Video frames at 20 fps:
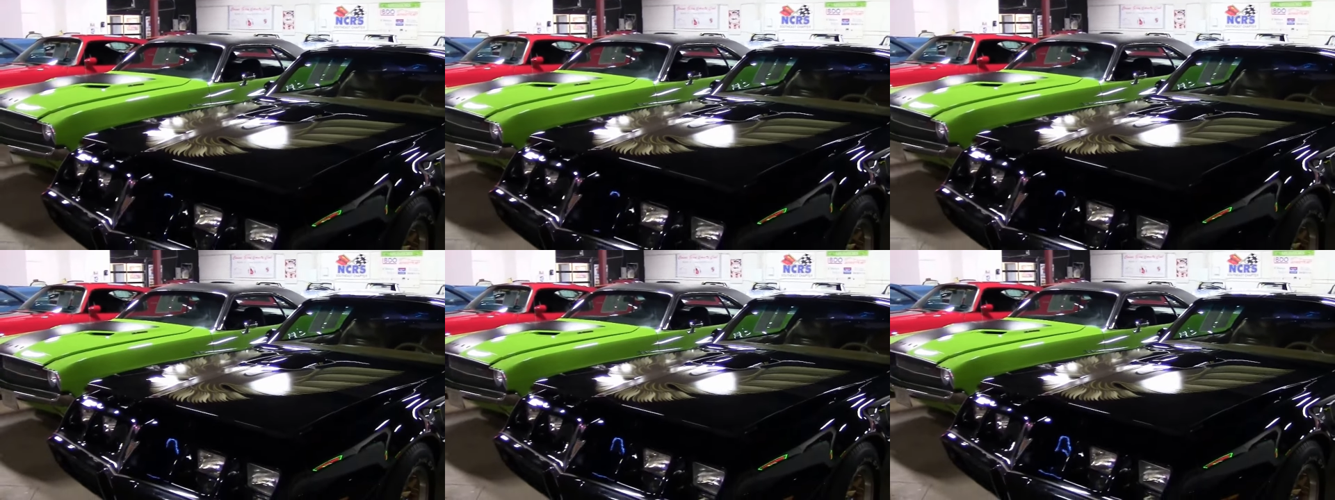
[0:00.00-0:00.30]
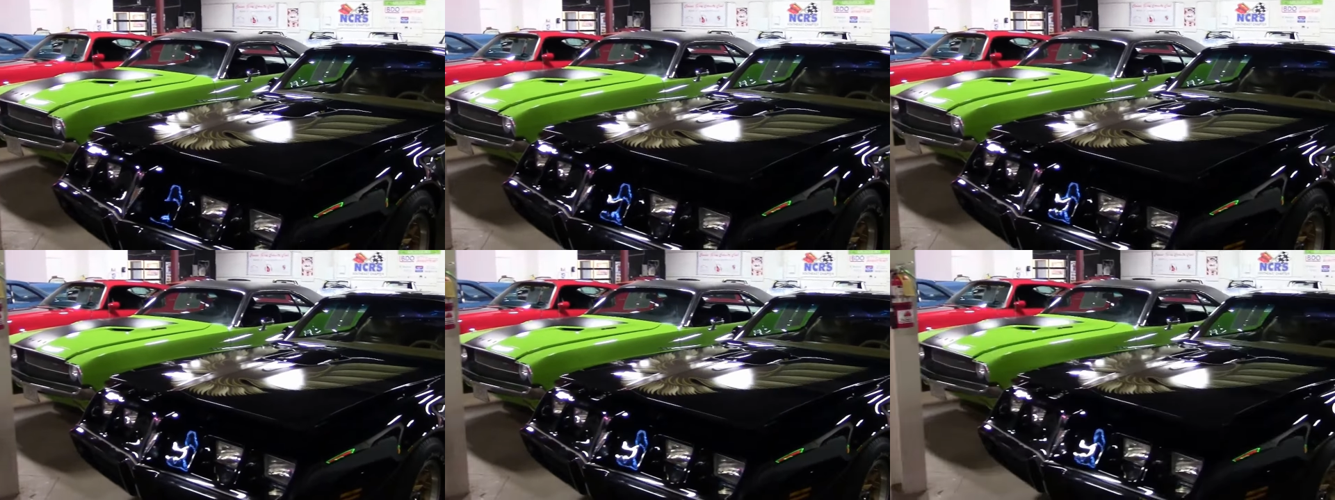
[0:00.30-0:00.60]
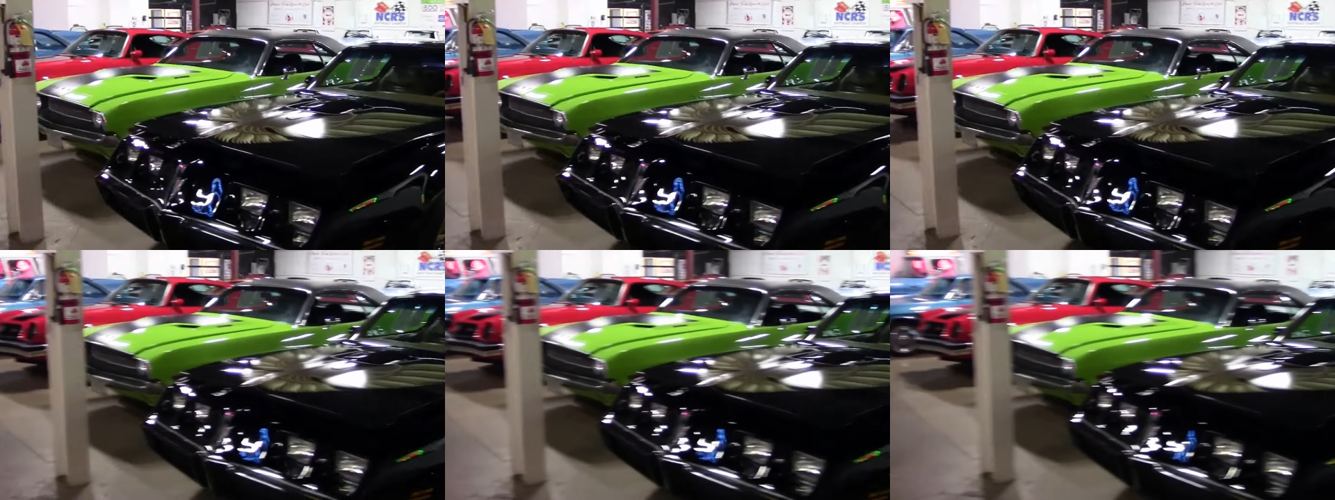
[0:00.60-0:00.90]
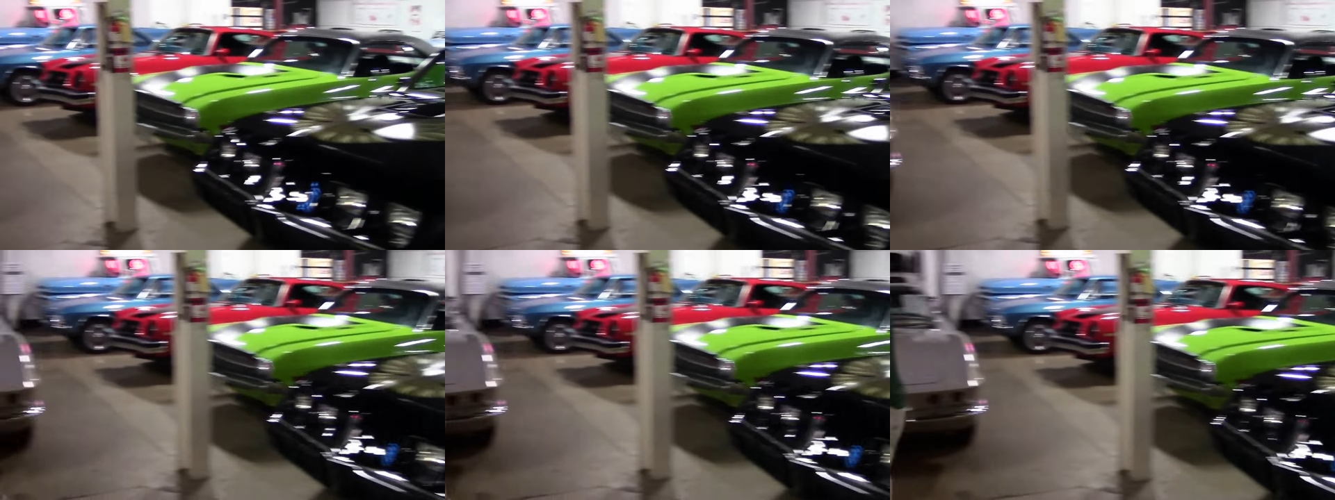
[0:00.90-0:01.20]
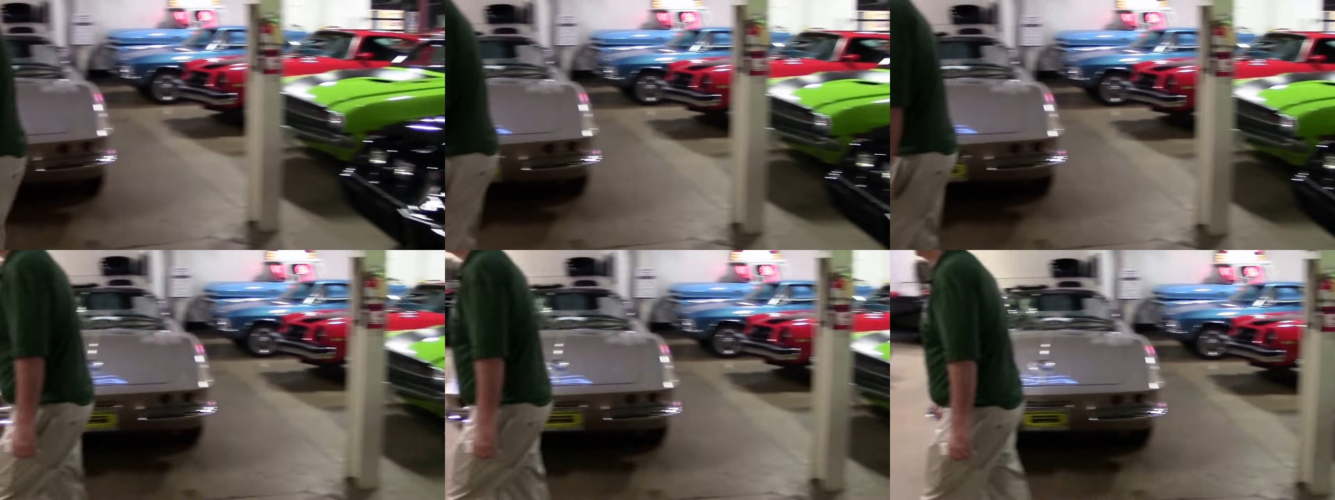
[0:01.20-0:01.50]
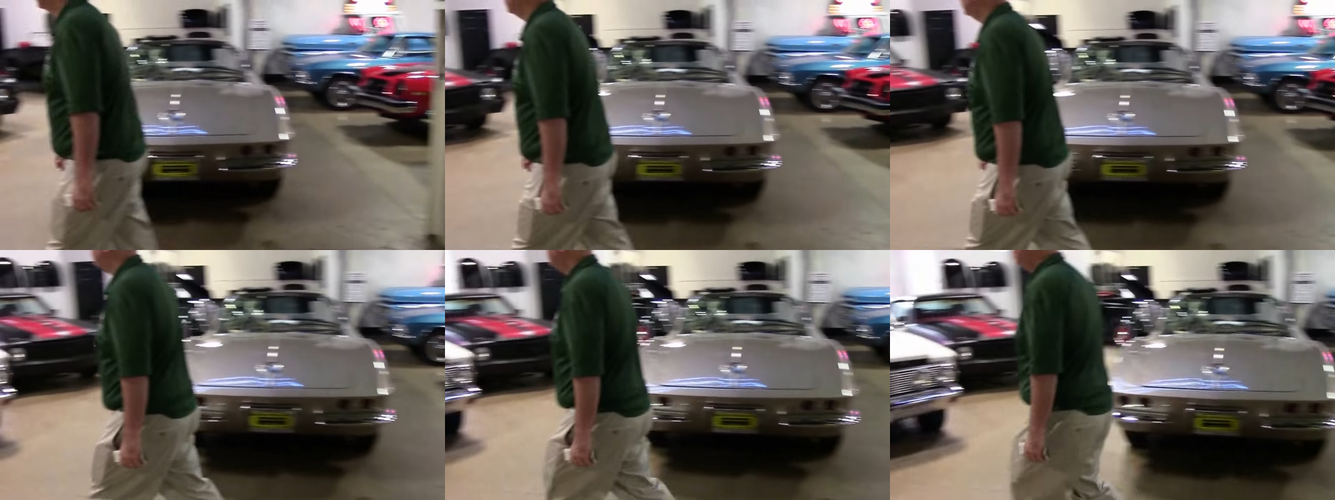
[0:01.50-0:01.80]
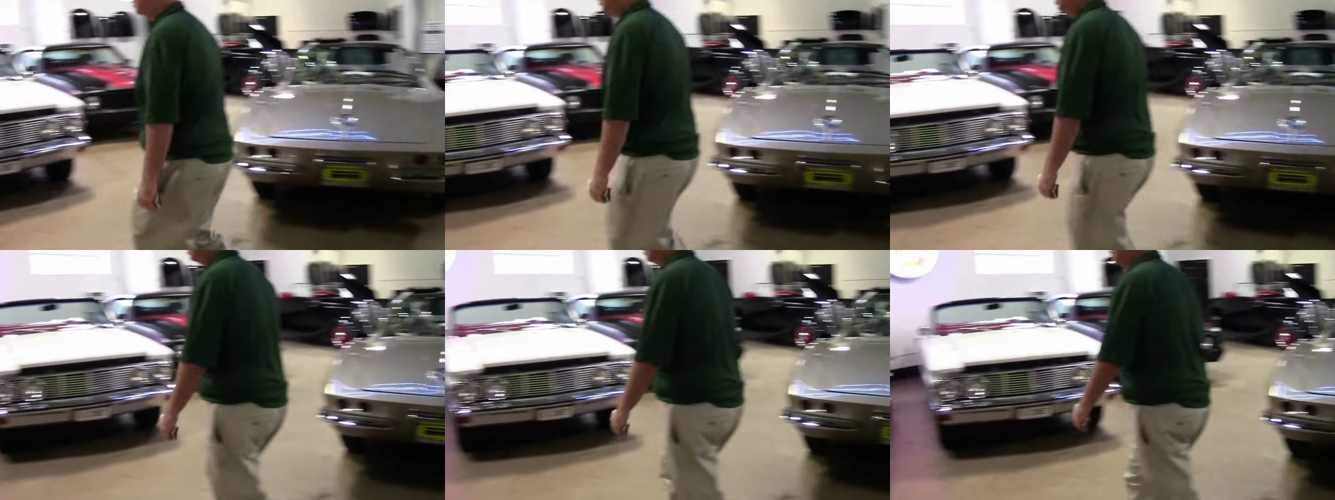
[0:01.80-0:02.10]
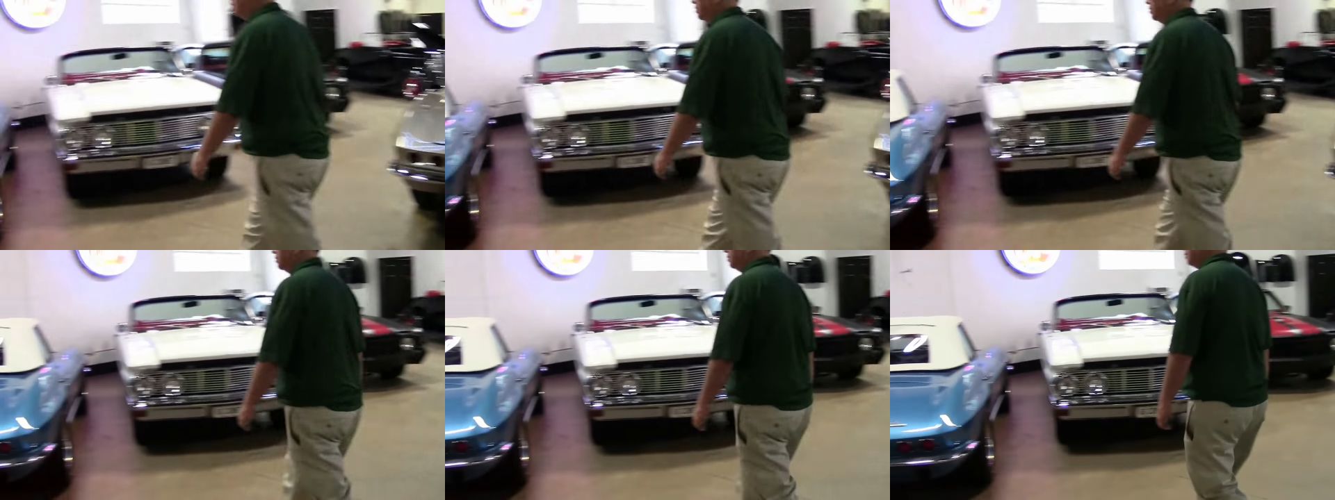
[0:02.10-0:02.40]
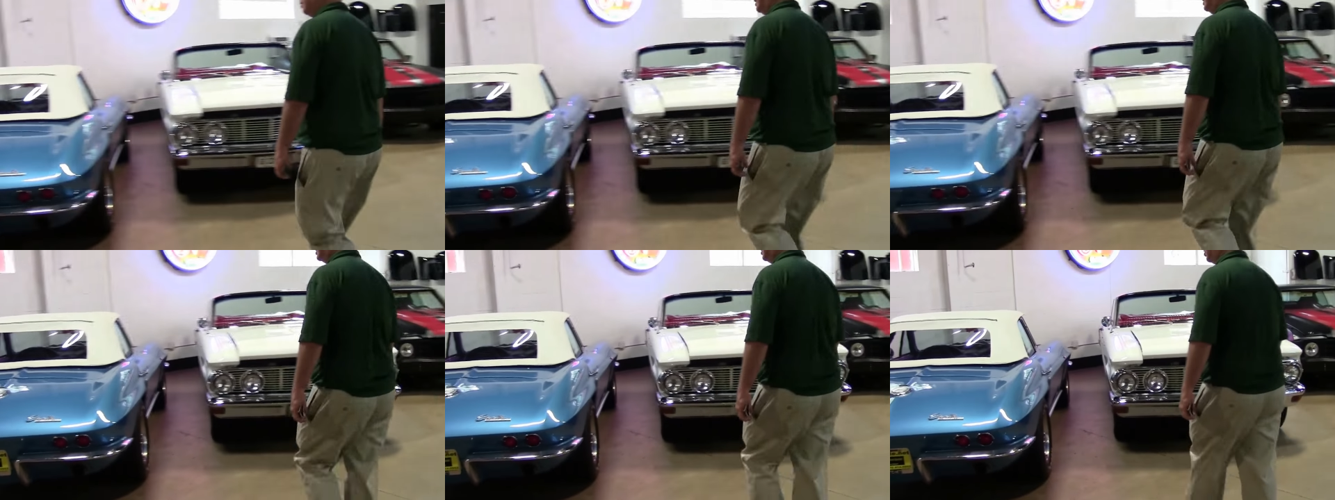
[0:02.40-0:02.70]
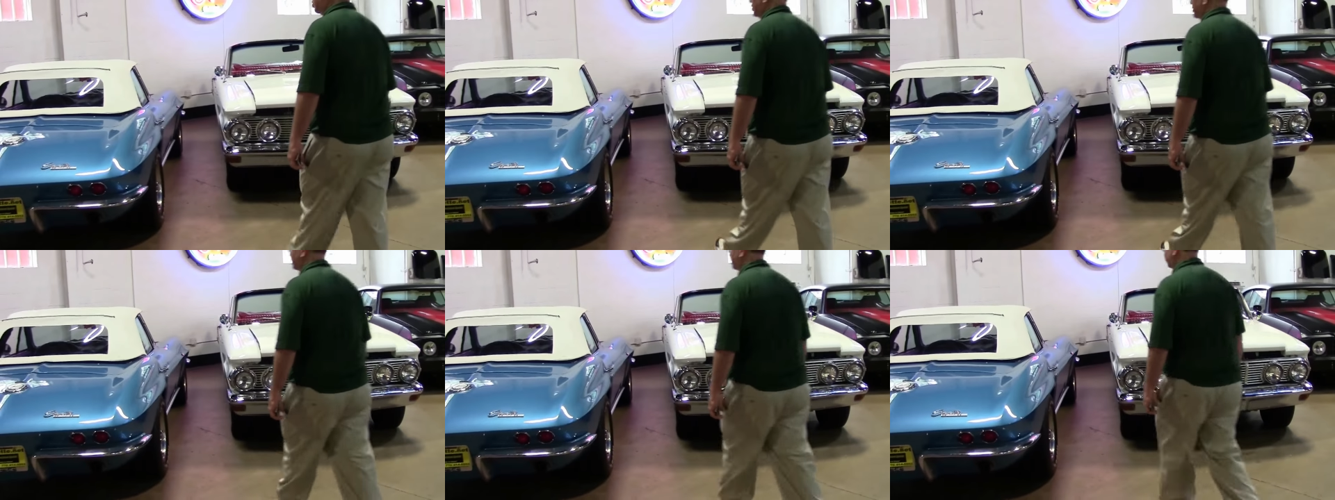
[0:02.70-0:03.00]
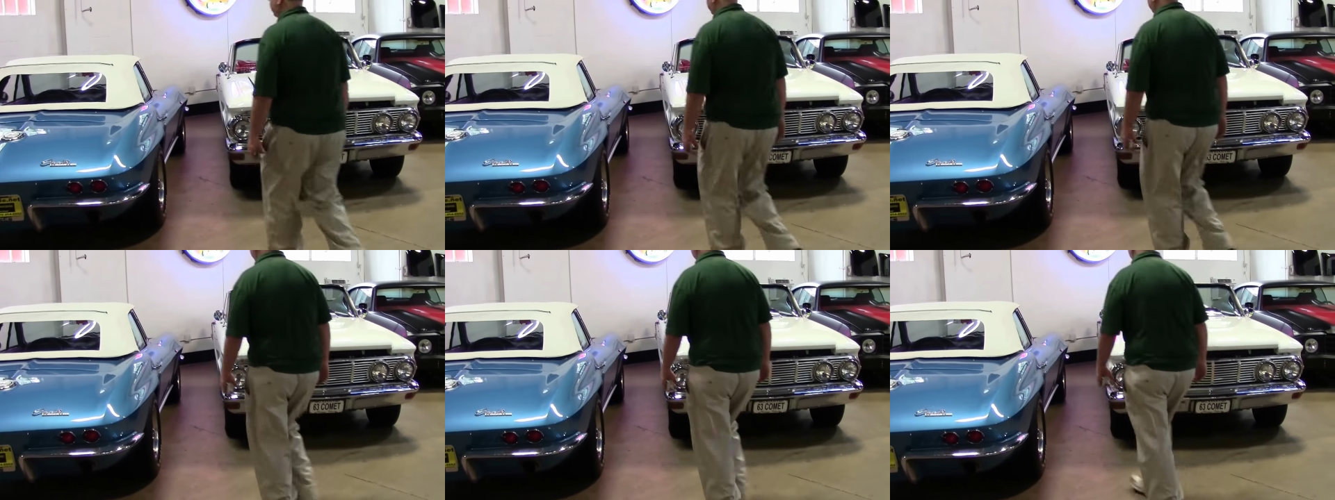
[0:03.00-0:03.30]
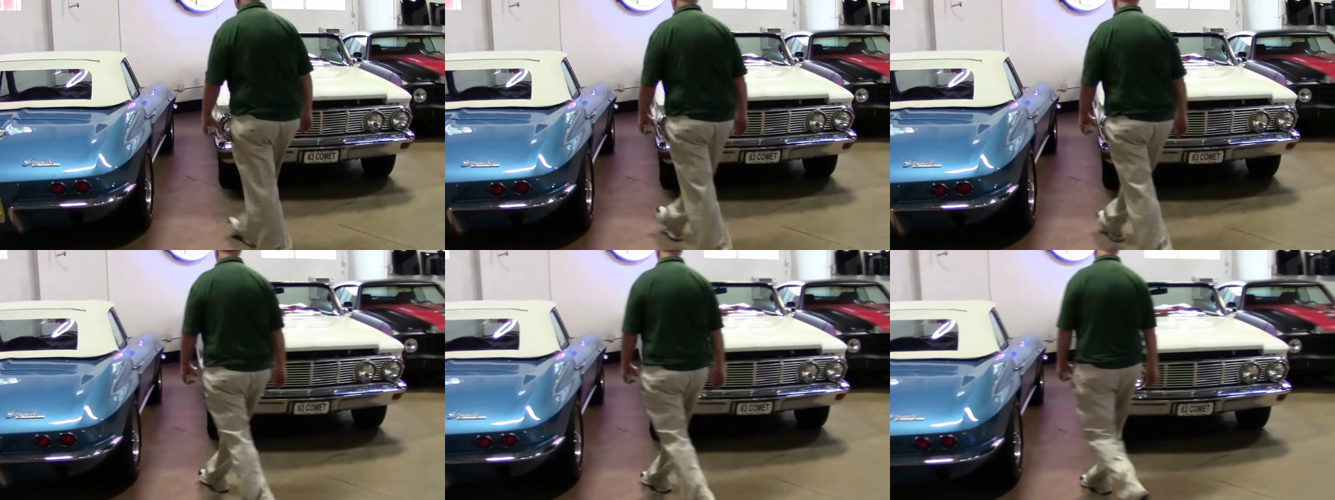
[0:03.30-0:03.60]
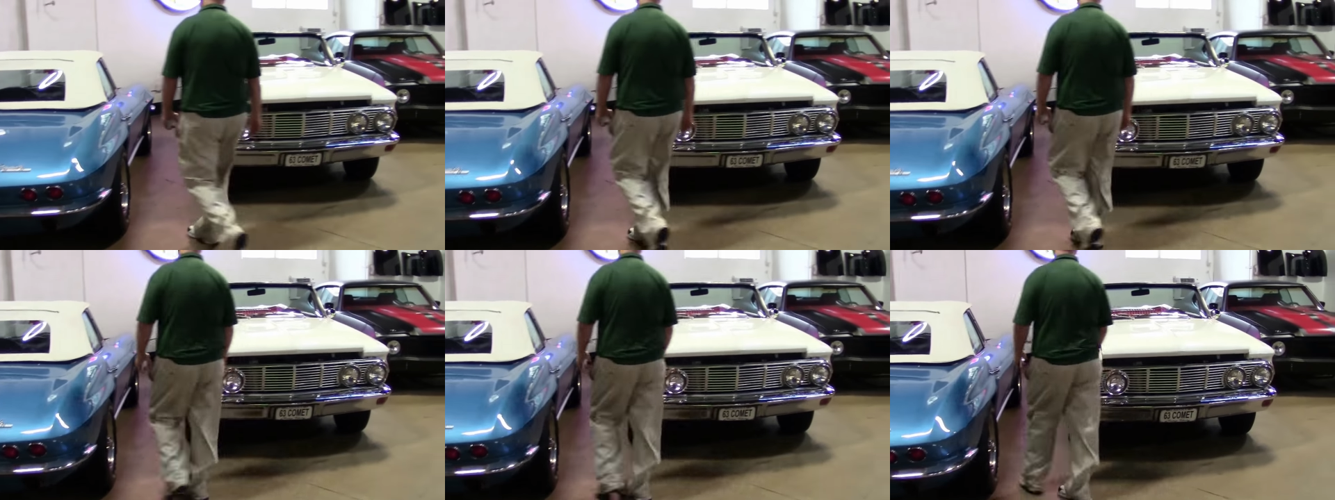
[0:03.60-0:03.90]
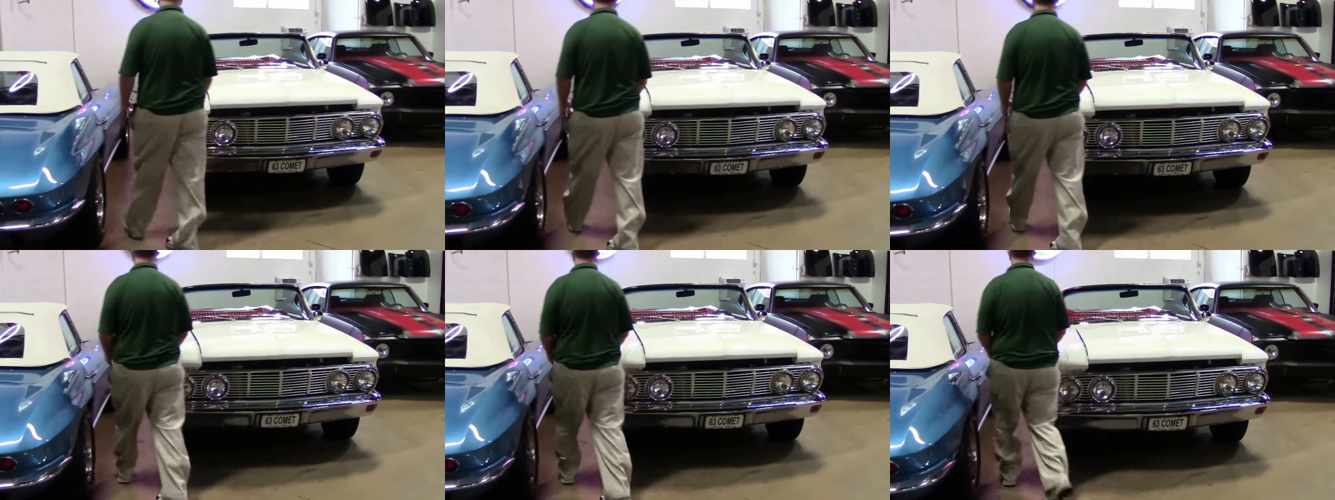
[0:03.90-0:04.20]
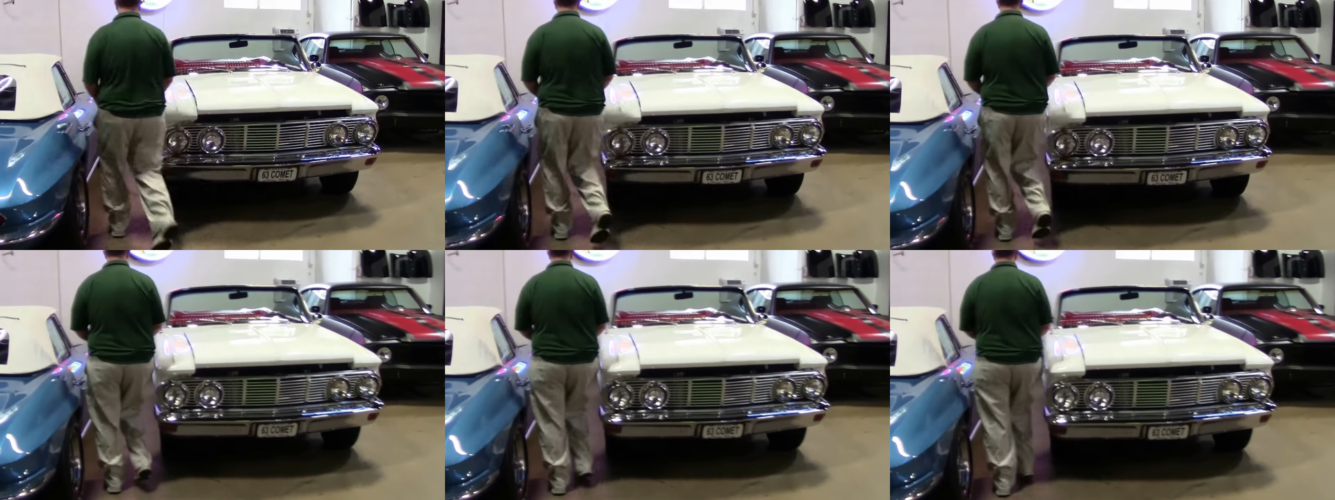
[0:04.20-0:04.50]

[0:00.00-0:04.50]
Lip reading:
[unreadable: no face in view]